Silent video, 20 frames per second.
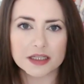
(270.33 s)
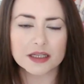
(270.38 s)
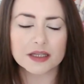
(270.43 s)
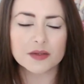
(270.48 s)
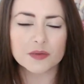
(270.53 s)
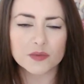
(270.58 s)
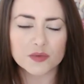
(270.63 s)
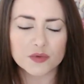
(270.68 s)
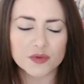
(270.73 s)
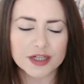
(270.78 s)

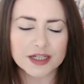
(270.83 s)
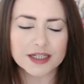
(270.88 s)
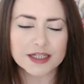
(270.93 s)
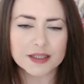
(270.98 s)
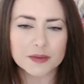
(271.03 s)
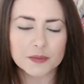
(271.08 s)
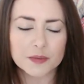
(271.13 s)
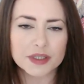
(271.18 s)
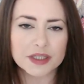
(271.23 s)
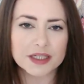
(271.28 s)
that
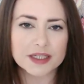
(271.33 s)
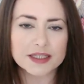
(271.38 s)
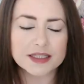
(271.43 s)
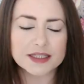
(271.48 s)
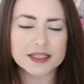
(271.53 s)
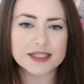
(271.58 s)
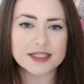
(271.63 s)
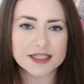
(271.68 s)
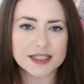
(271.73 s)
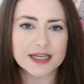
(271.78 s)
really we need
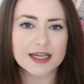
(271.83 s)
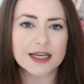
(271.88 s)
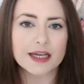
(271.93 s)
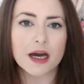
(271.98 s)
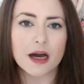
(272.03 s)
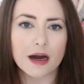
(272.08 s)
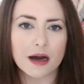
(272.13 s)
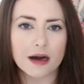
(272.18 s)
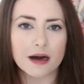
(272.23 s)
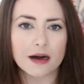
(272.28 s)
to dig
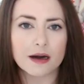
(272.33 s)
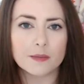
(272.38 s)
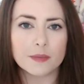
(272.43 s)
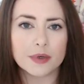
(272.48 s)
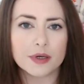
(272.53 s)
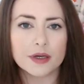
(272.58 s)
up,